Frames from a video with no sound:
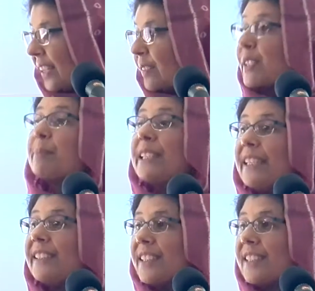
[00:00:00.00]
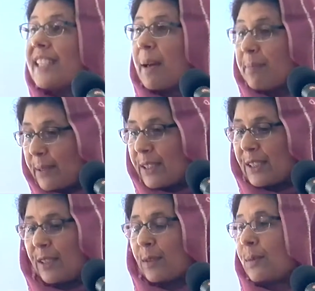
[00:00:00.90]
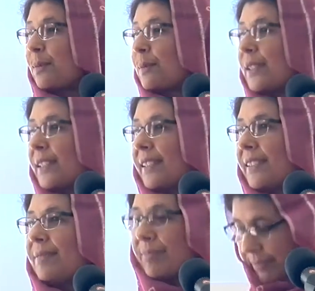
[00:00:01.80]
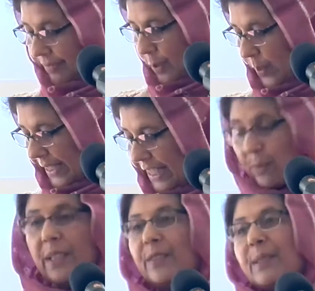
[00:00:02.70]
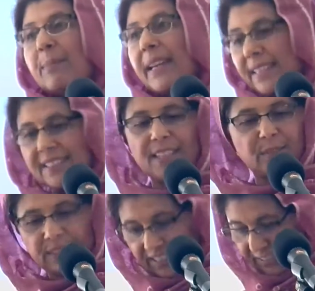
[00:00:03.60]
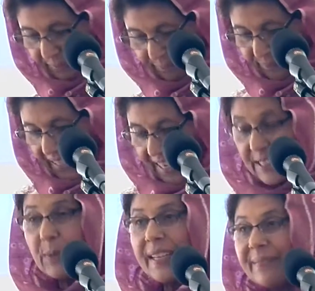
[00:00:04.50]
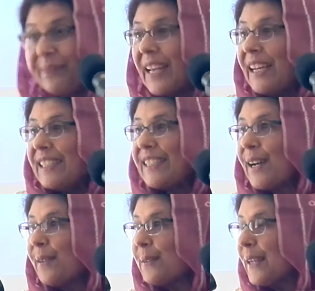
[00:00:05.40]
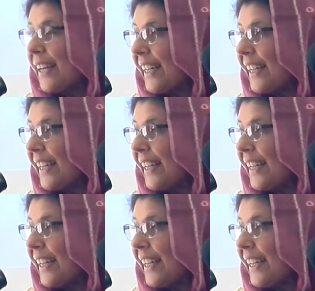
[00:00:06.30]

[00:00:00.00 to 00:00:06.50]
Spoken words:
I have some Kirtan samples, so we need one of the mics down here. Anyway, so